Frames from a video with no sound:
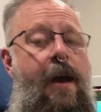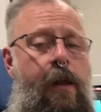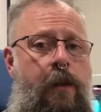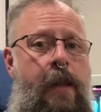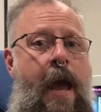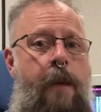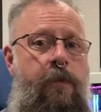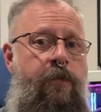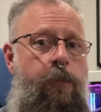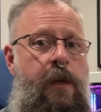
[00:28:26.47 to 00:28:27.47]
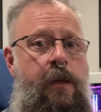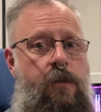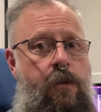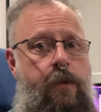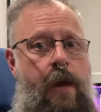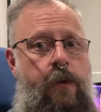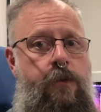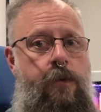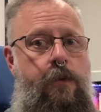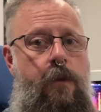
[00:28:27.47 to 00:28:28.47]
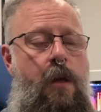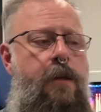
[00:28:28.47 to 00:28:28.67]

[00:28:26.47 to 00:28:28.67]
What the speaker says: a lab of Amiga 2000s.